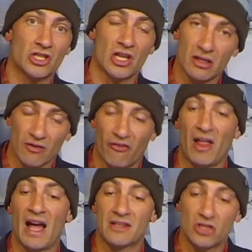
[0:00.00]
She hit the
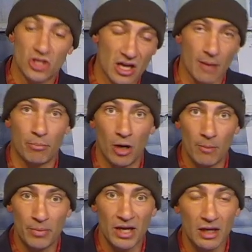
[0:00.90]
flats and she kept
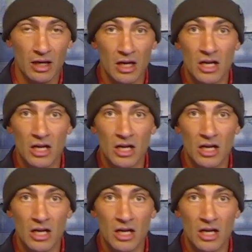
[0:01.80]
pumping.